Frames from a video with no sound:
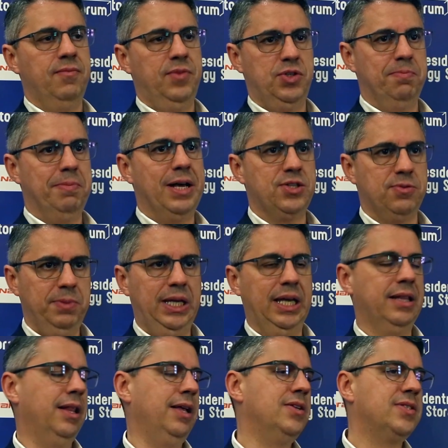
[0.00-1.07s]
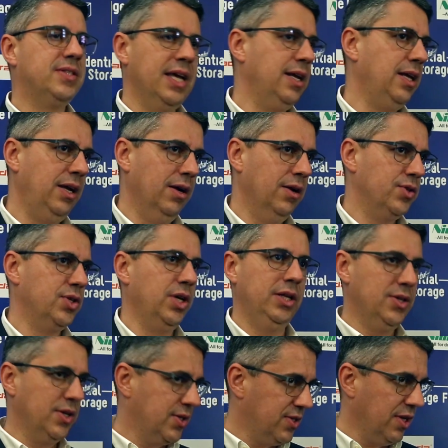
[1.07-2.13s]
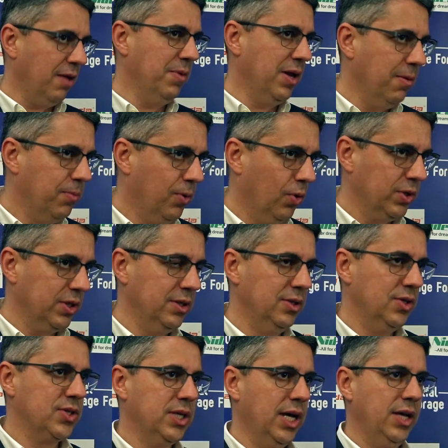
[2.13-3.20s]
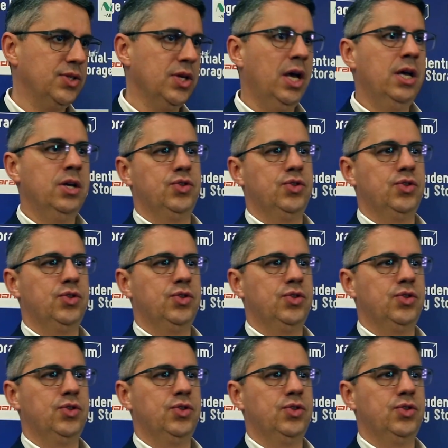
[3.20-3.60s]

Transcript: which must be at least 10 years, is extremely important in this case.